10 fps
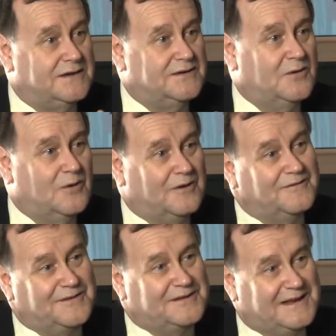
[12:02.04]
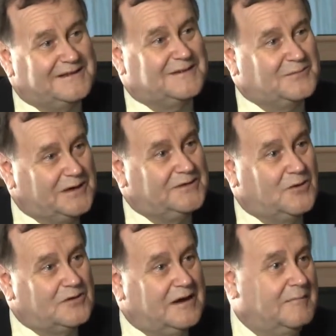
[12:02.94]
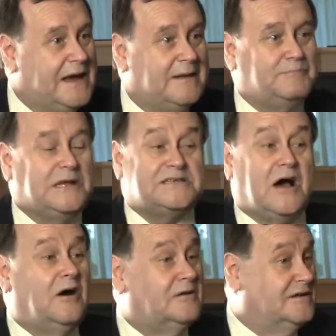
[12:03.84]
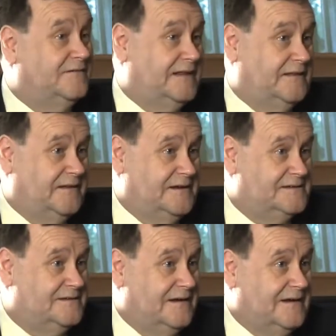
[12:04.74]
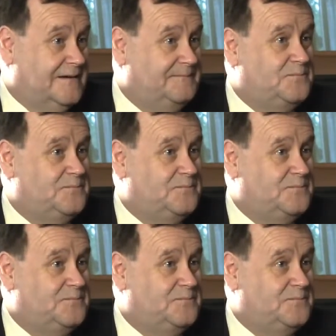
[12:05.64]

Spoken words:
to do all of the things that we're talking about, plus a whole lot of other things. Okay?